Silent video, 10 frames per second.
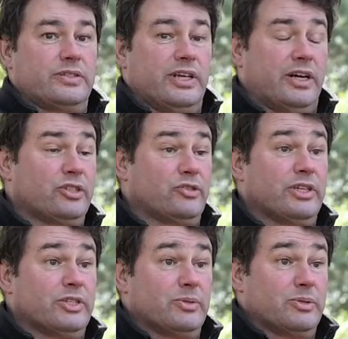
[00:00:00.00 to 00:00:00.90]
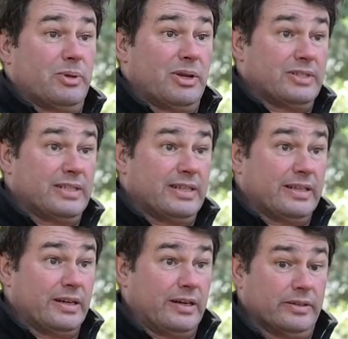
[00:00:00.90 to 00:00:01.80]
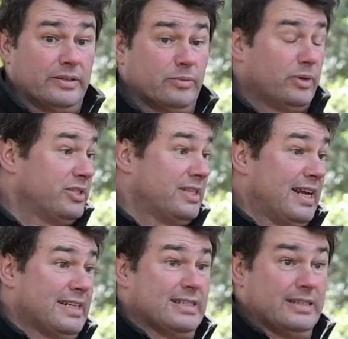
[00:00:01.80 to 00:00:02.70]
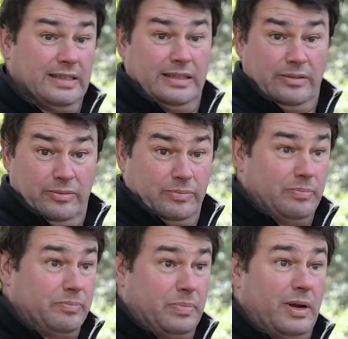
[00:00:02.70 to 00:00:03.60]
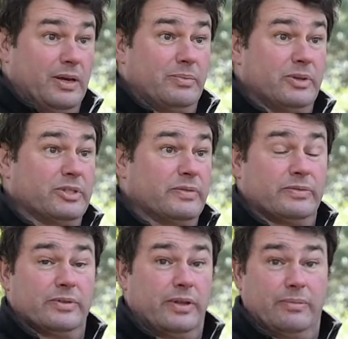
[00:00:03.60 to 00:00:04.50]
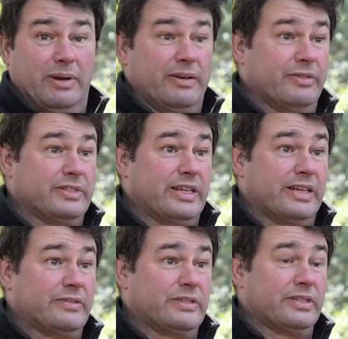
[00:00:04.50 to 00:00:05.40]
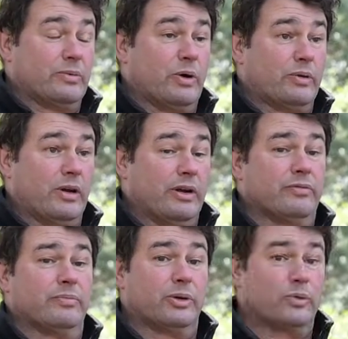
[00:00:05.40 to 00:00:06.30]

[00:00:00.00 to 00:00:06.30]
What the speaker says: Young trees which were planted in the garden were selected partly because of the benefits they give to the wildlife, but